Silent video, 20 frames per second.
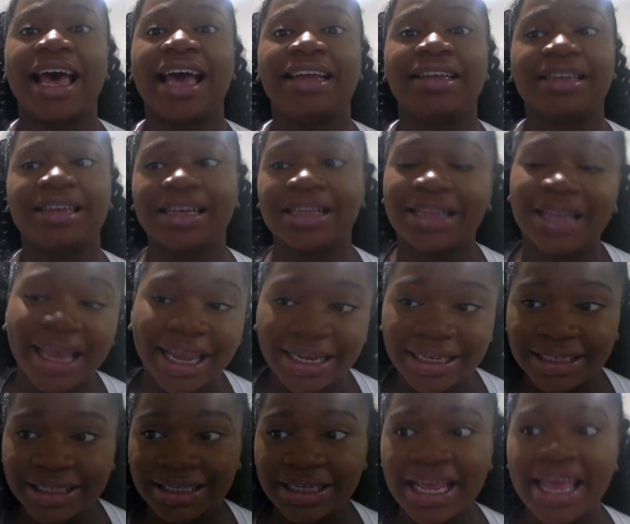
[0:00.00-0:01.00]
I
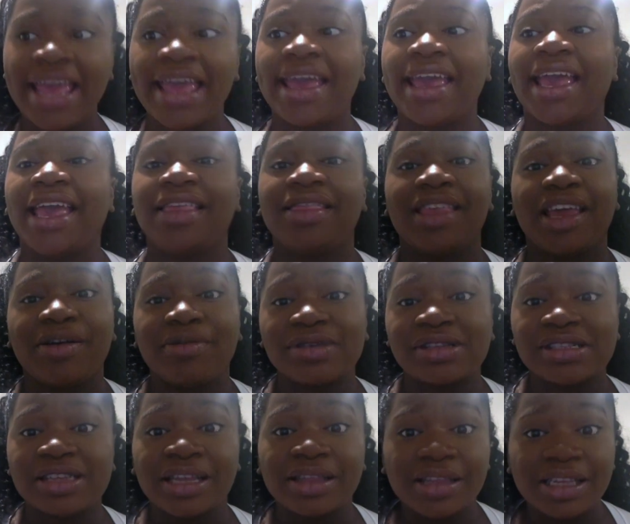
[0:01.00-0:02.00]
declined it, and there
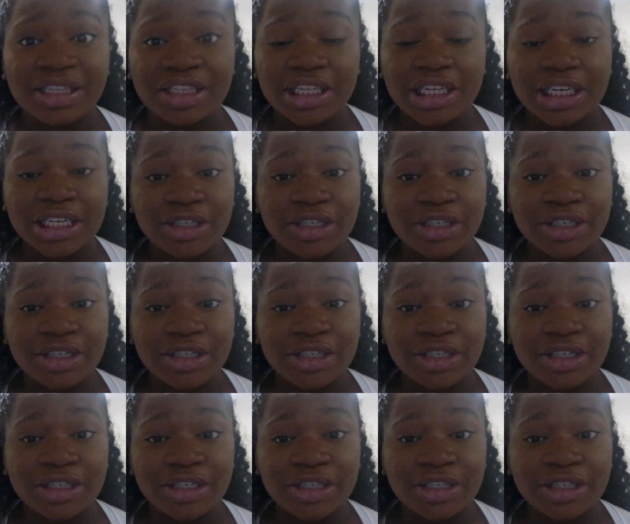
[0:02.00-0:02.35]
was nothing she